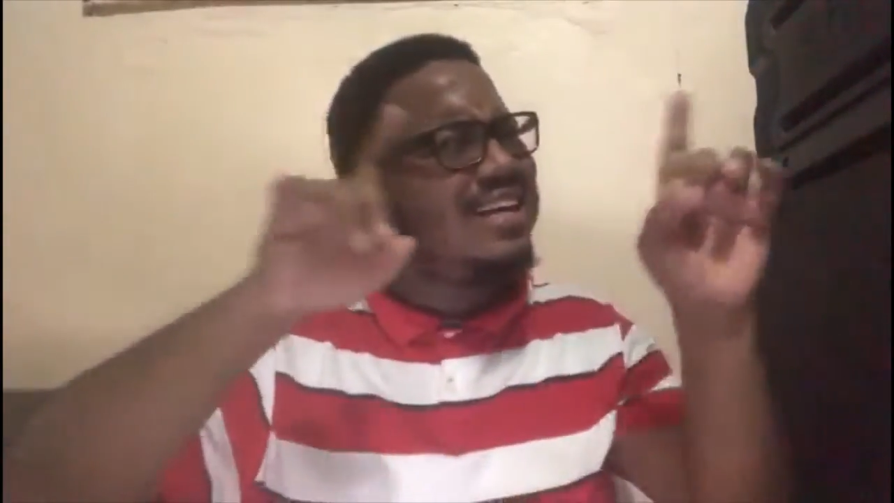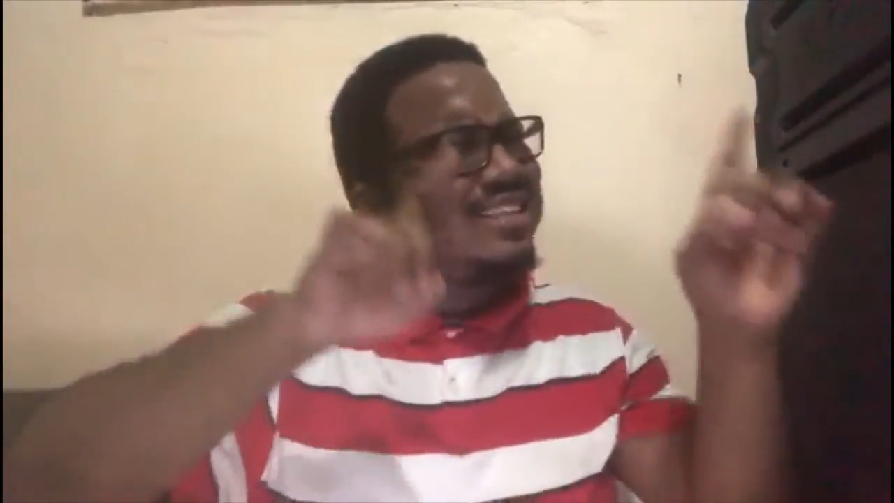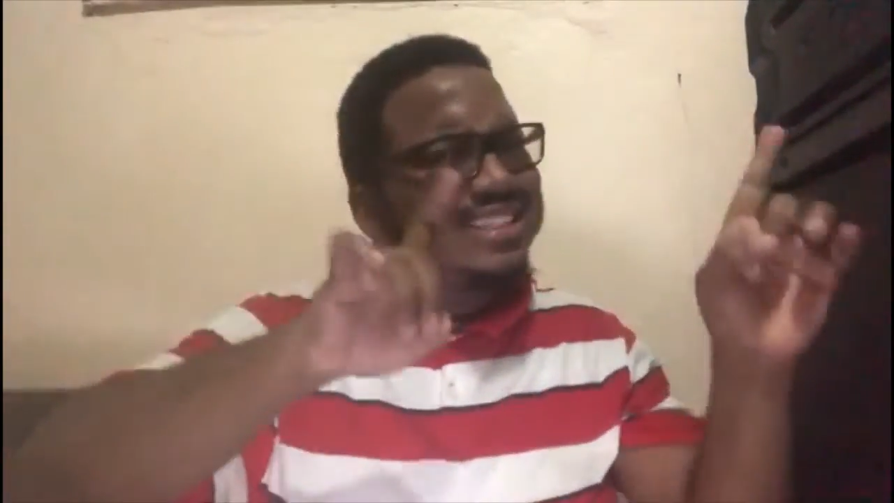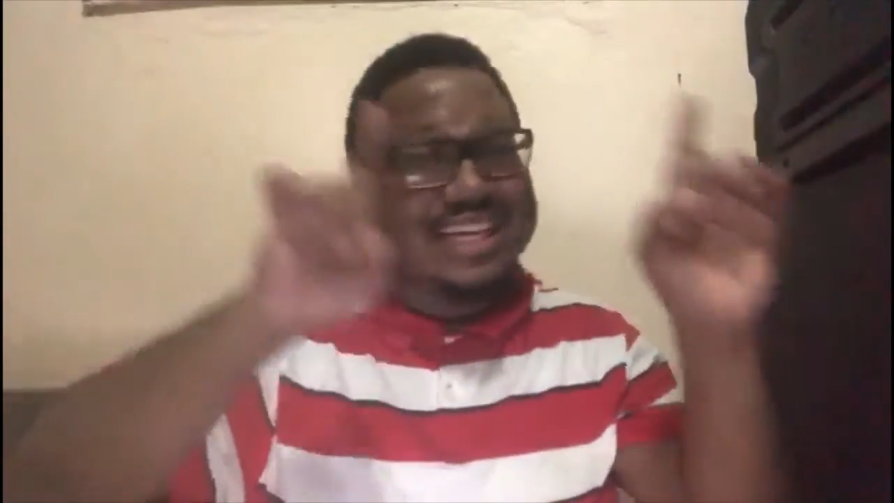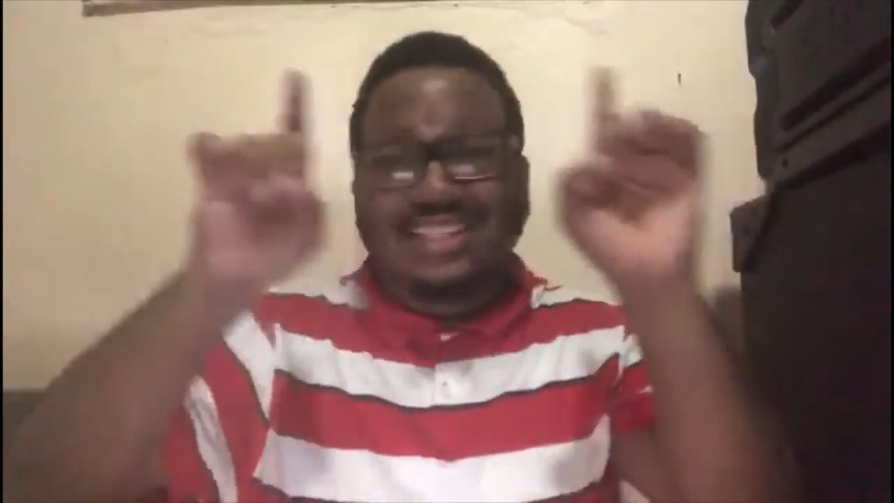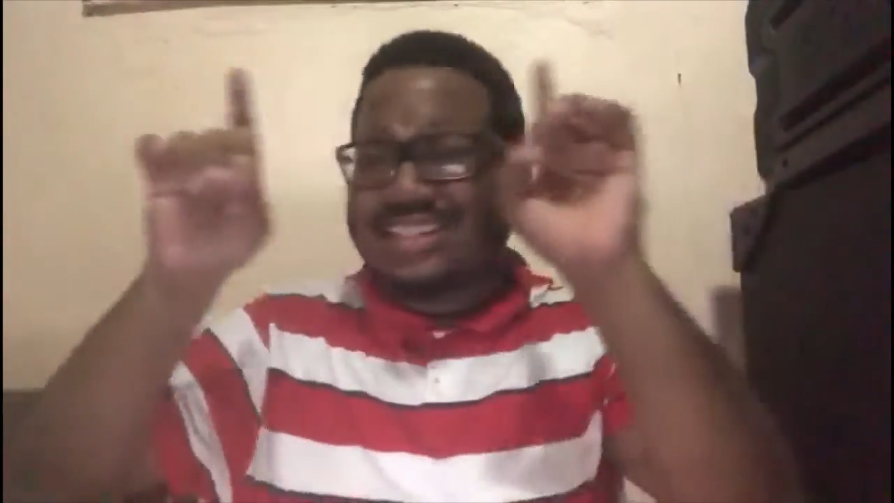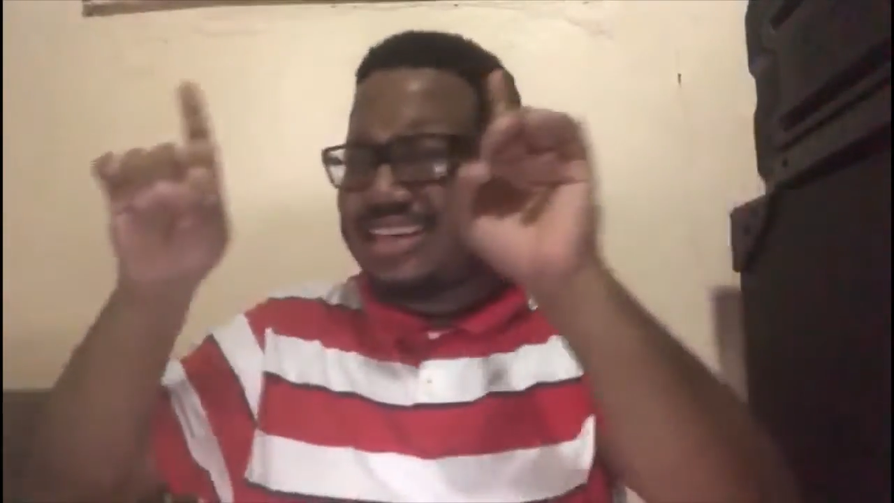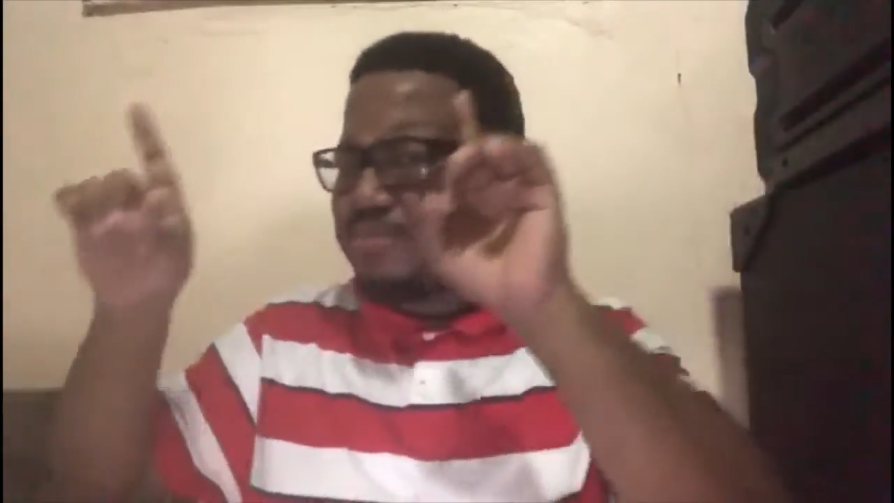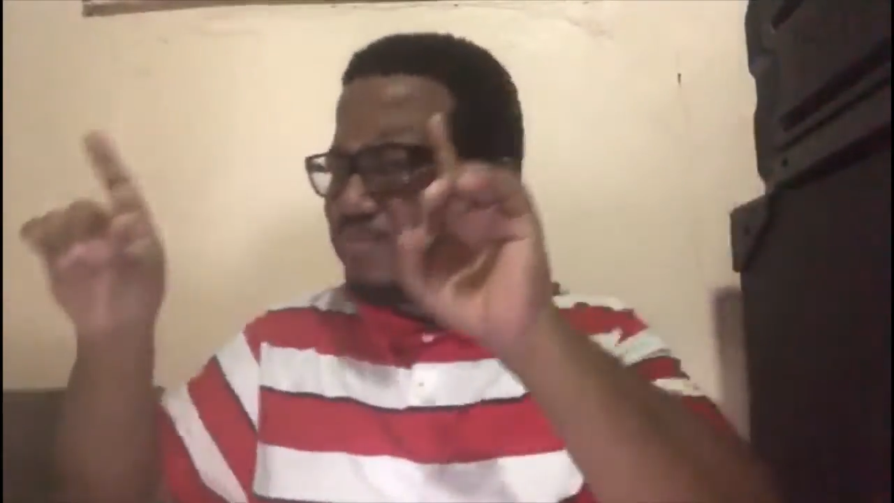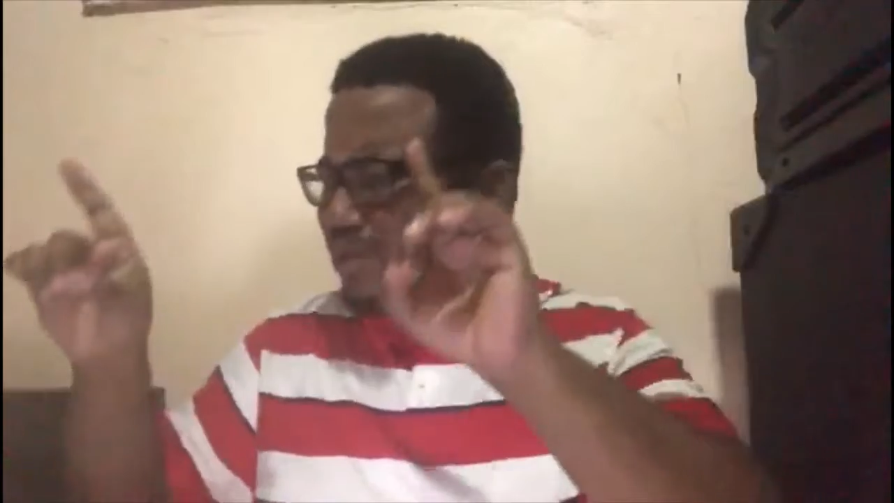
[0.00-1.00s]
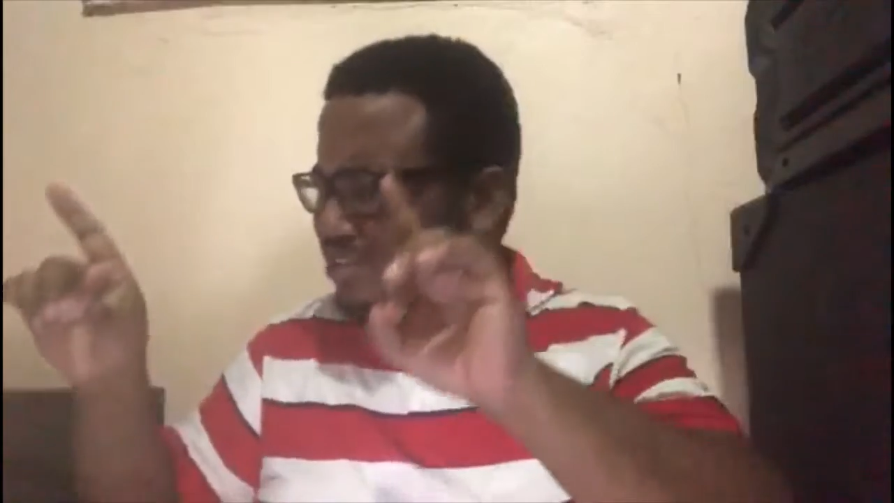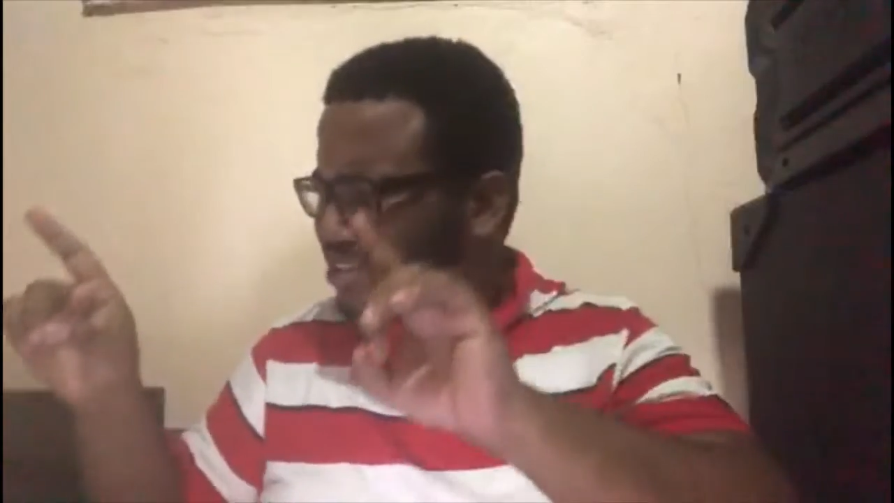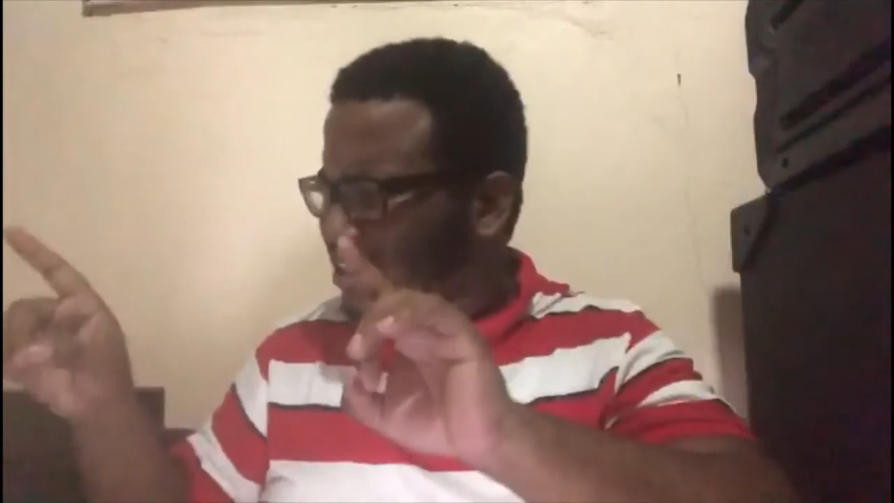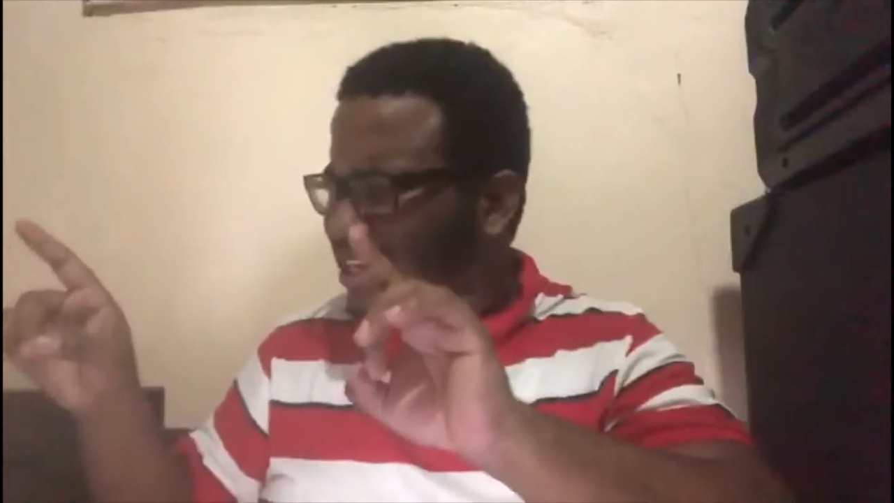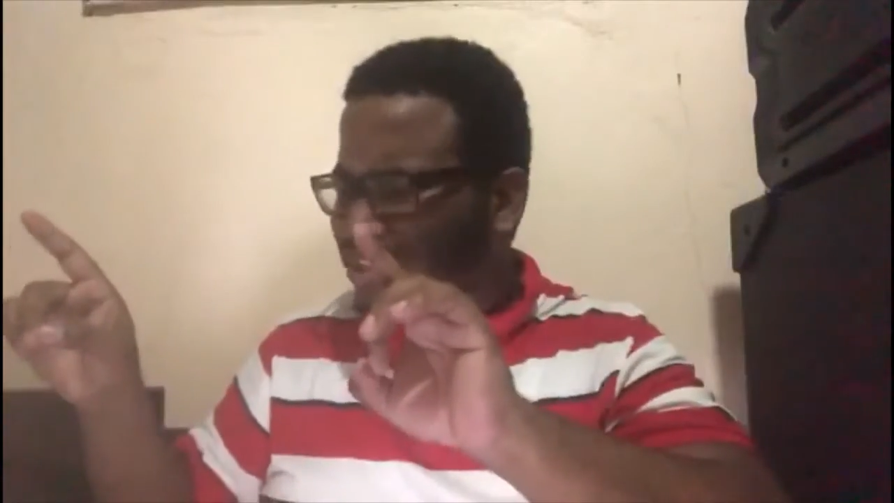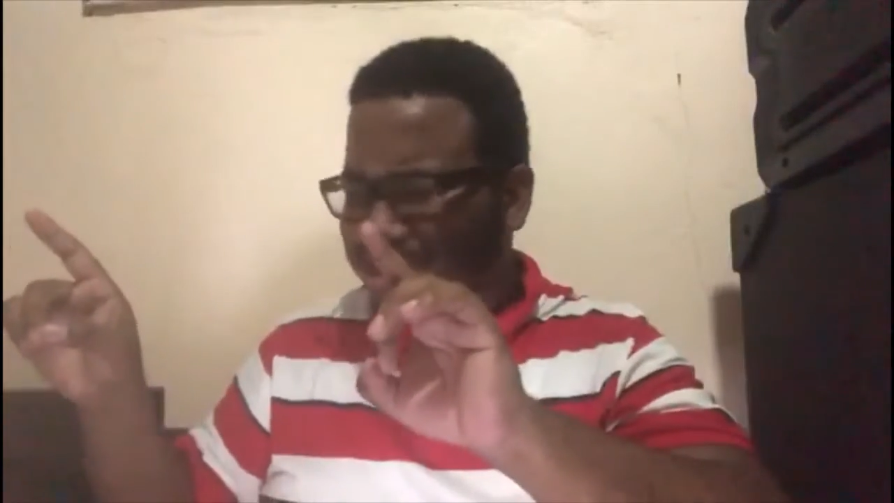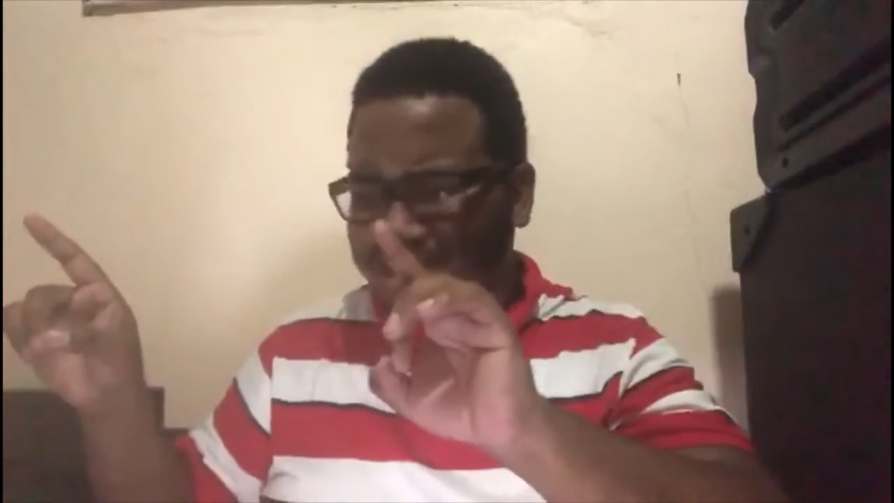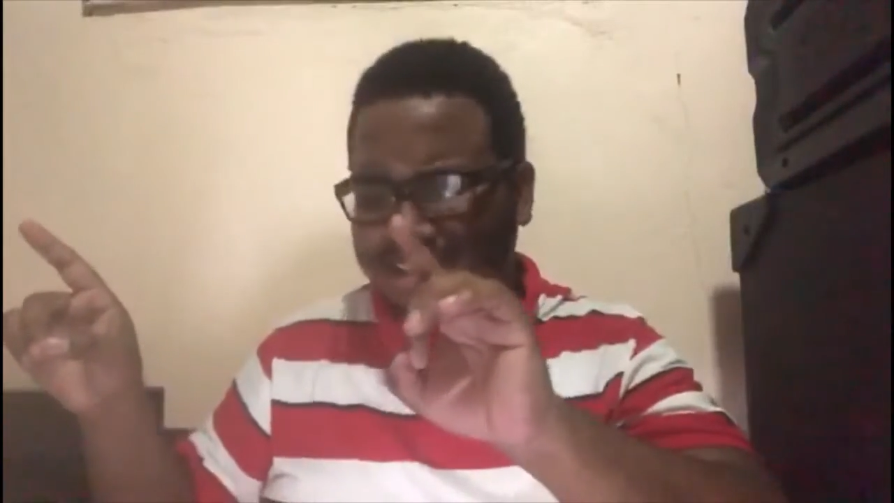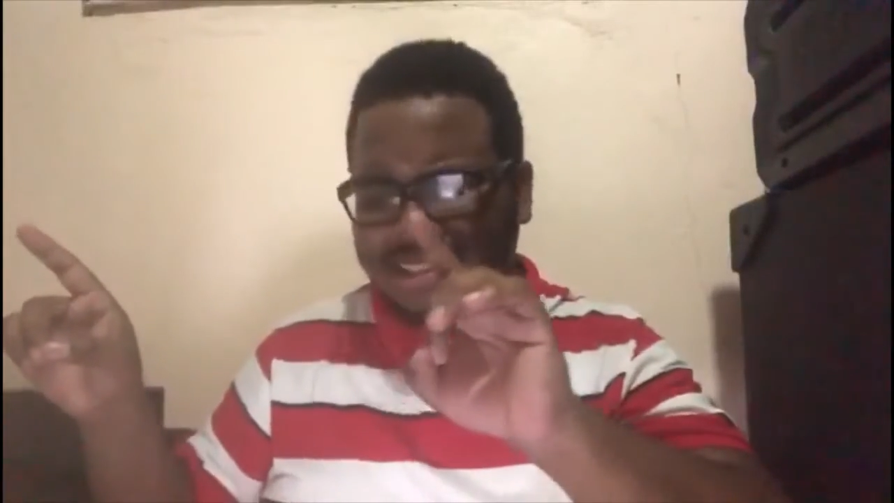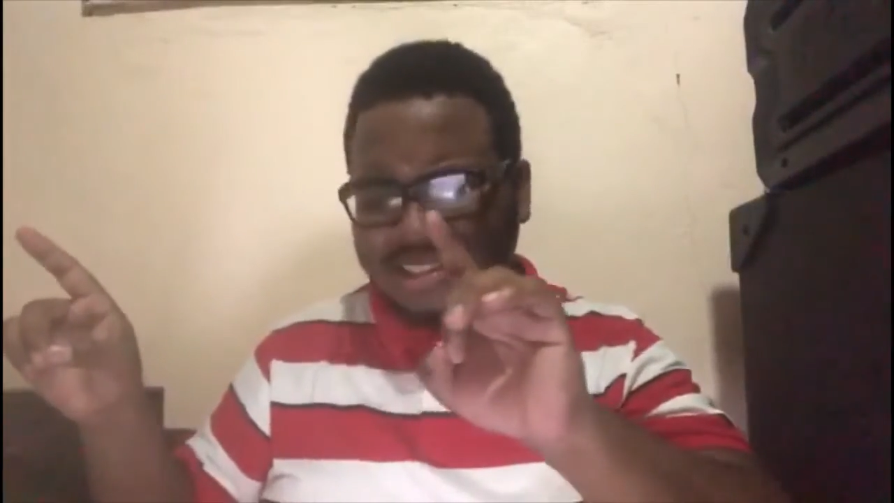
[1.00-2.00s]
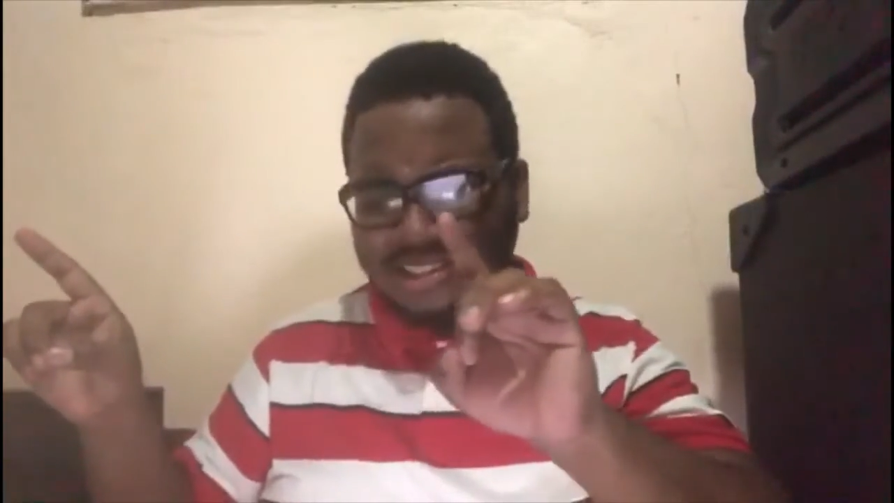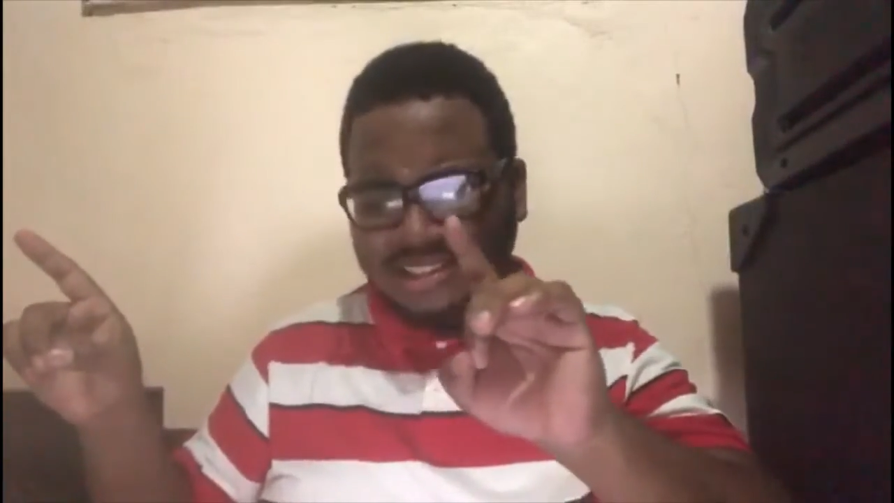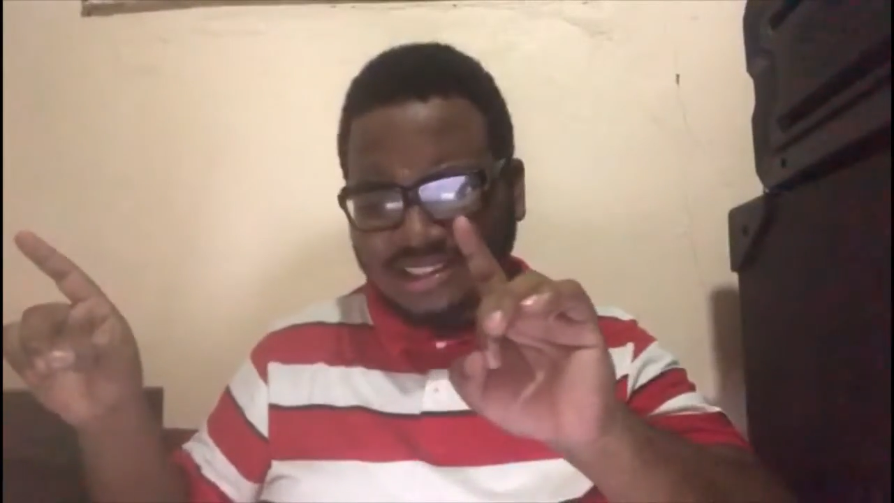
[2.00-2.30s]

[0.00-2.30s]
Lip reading: Satan impersonations.